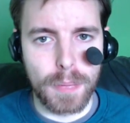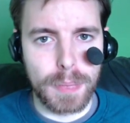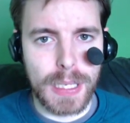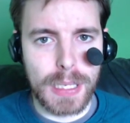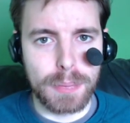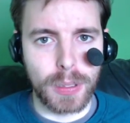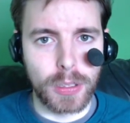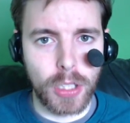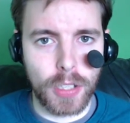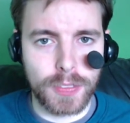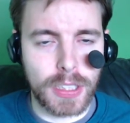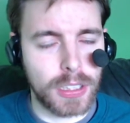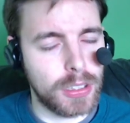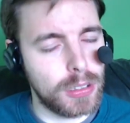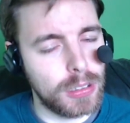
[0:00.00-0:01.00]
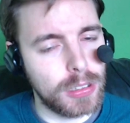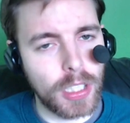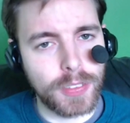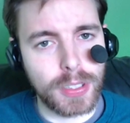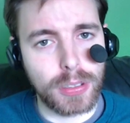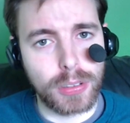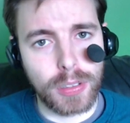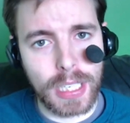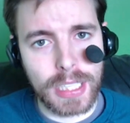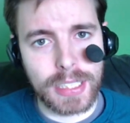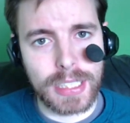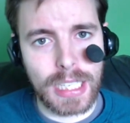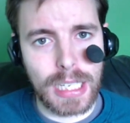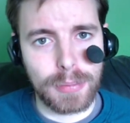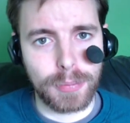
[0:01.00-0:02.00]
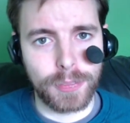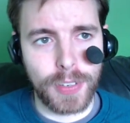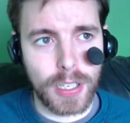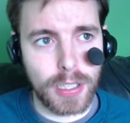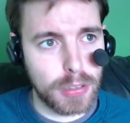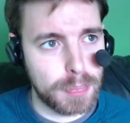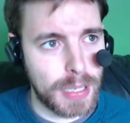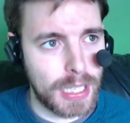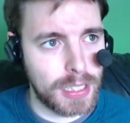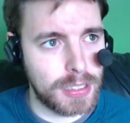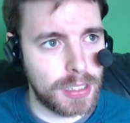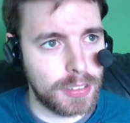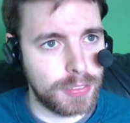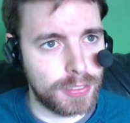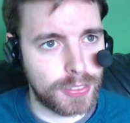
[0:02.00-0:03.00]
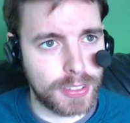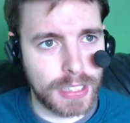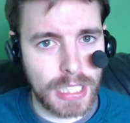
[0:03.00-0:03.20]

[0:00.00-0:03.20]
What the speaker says: People loved it, you loved it, great game, very repetitive.